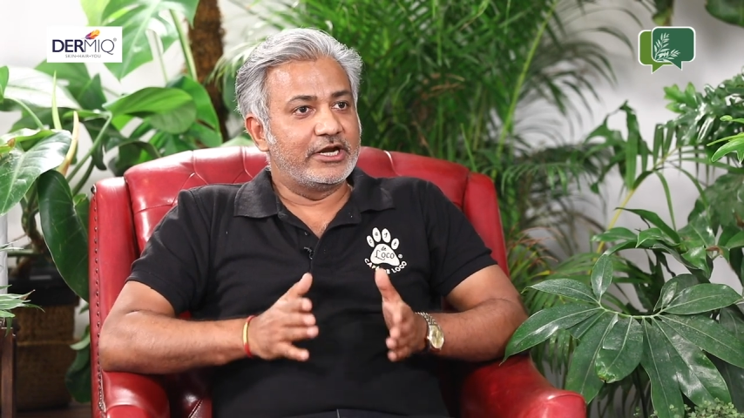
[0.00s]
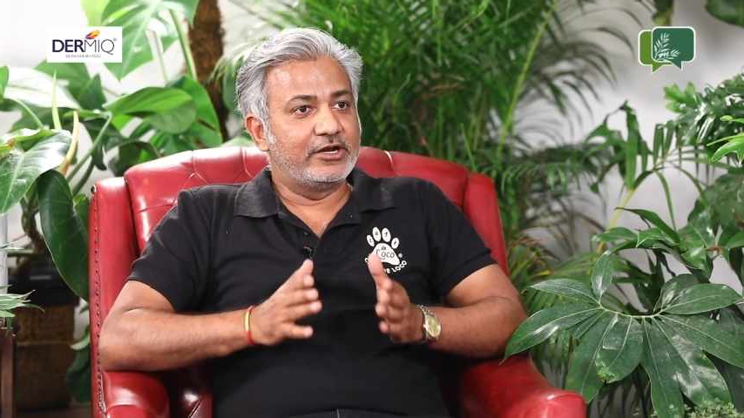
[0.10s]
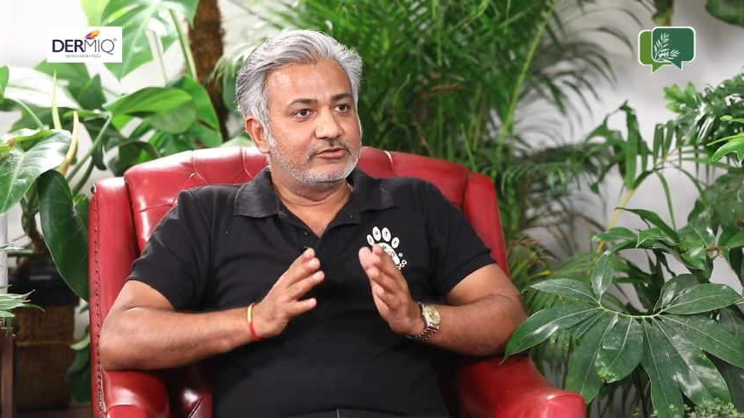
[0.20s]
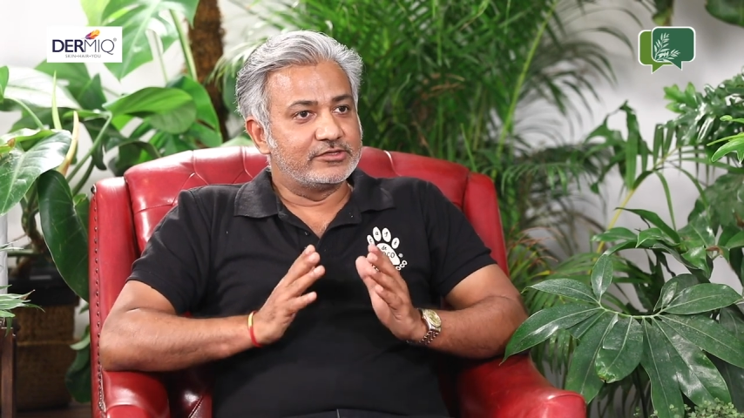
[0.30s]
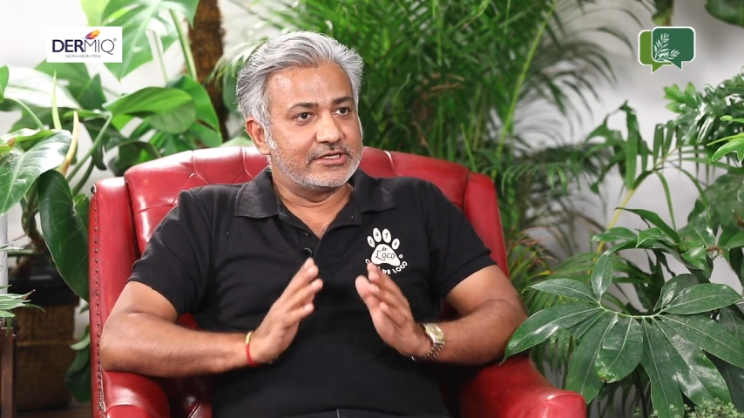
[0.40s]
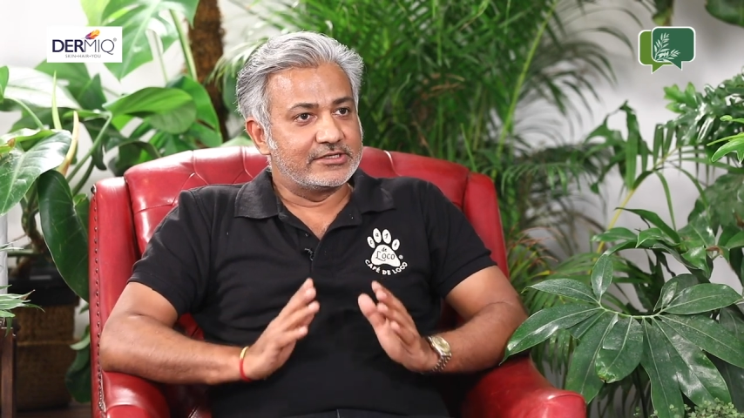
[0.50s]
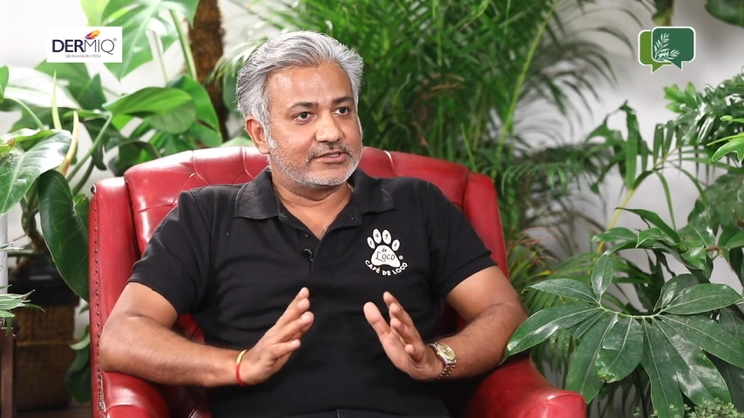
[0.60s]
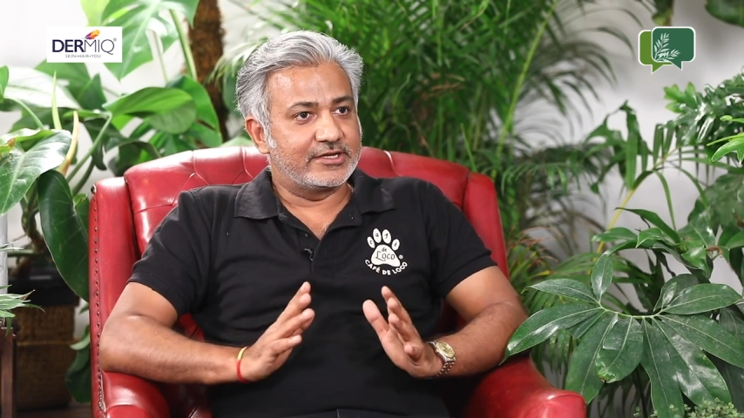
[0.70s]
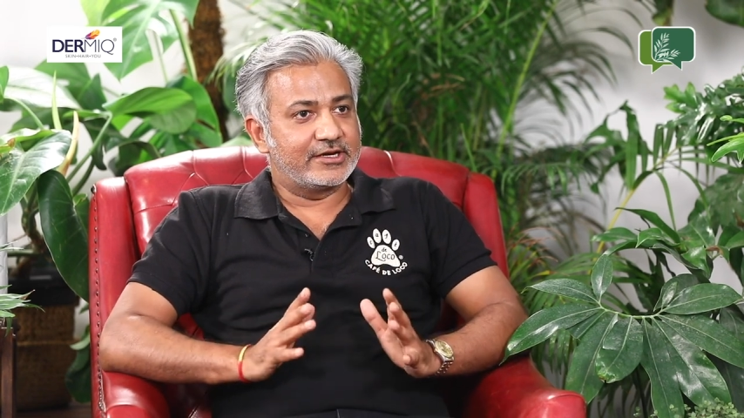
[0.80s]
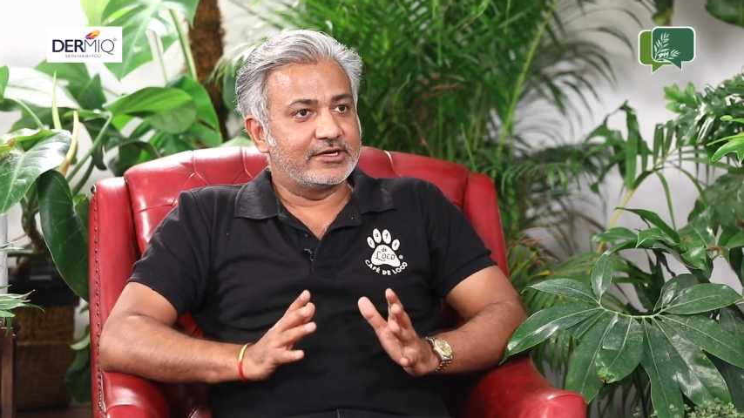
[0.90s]

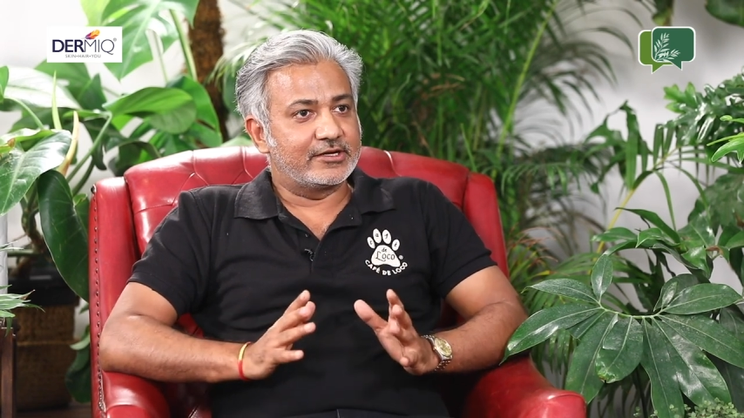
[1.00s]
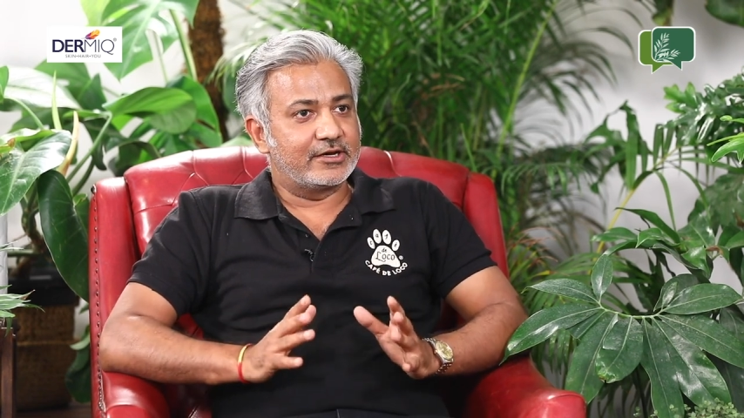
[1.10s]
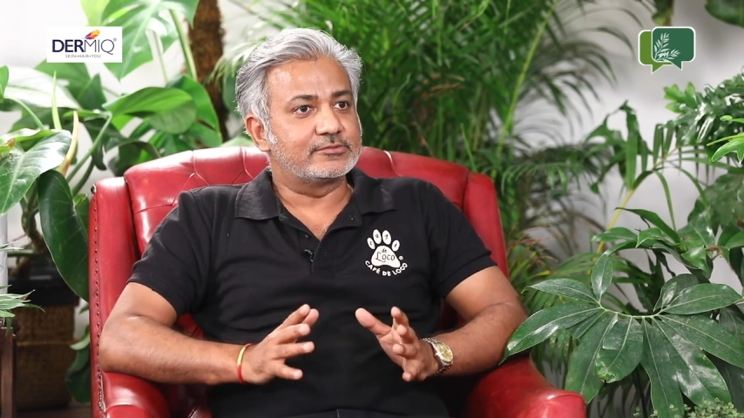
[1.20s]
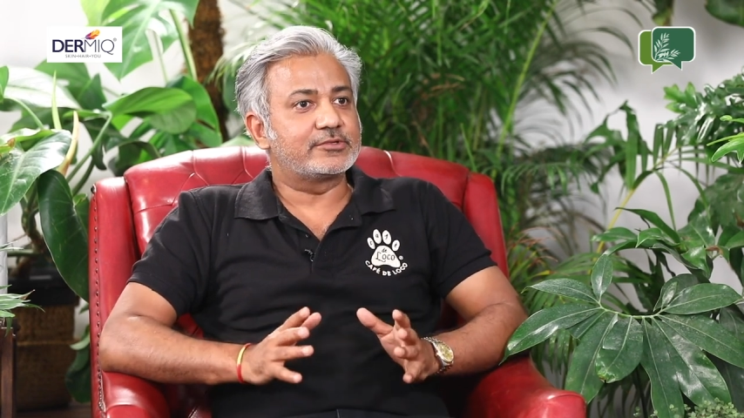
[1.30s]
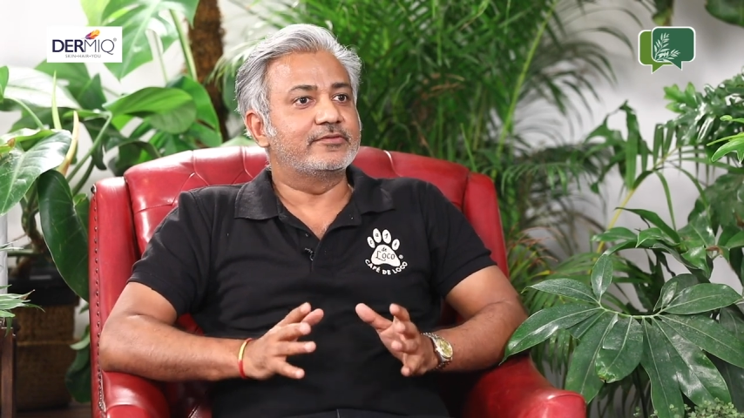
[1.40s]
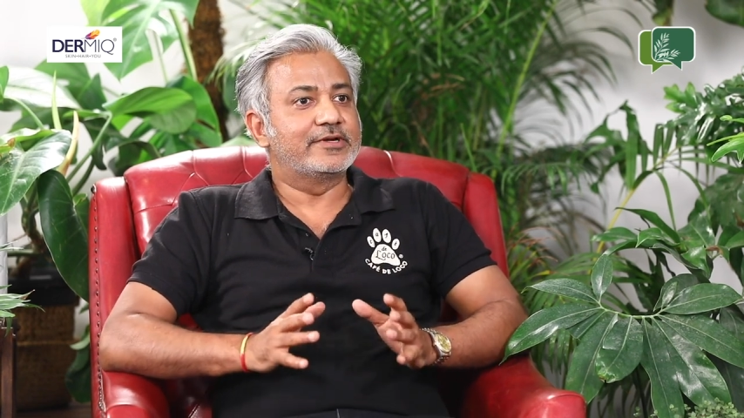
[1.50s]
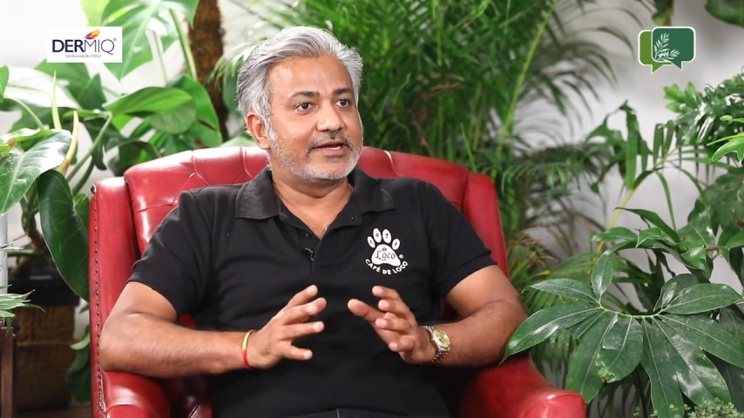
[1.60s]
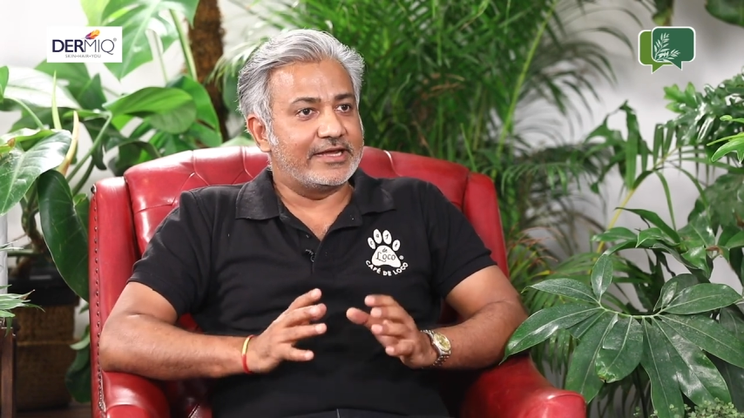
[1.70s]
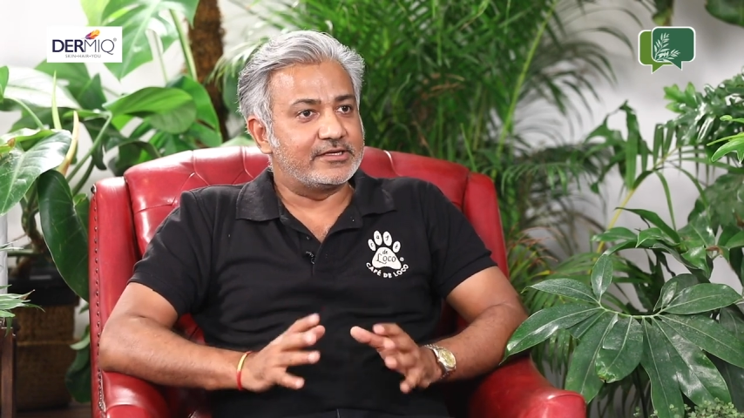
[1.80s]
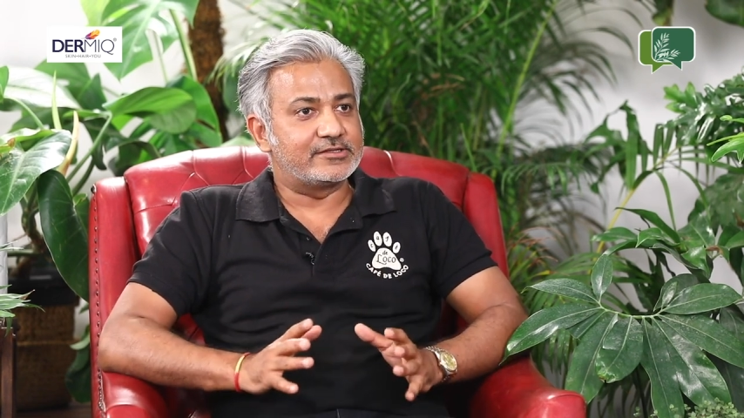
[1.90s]
individualistic in terms of the
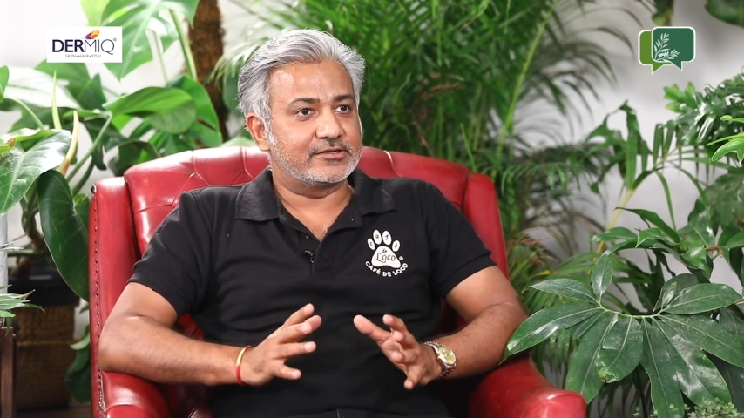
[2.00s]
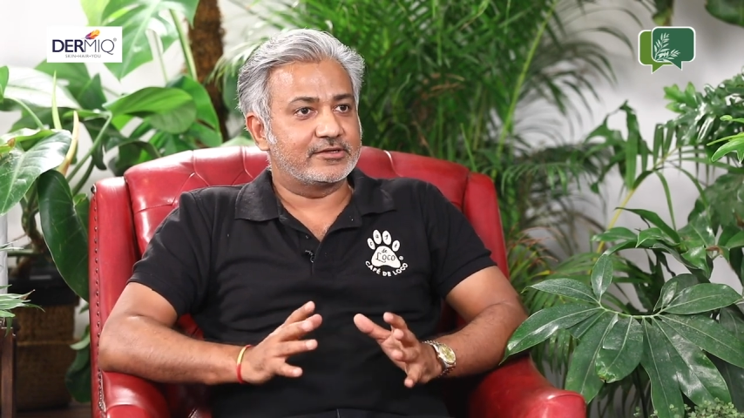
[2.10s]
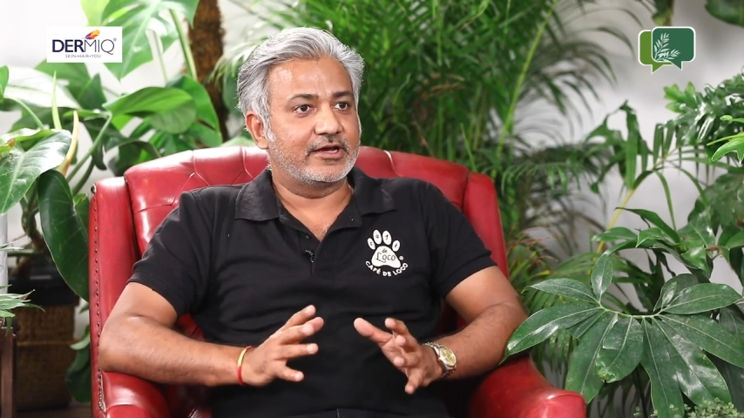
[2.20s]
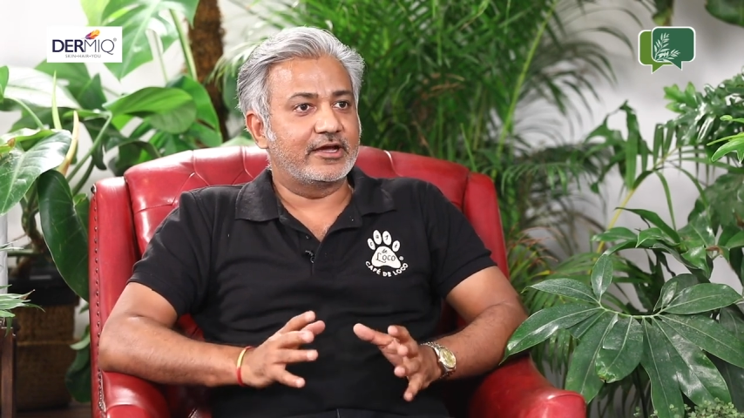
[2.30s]
taste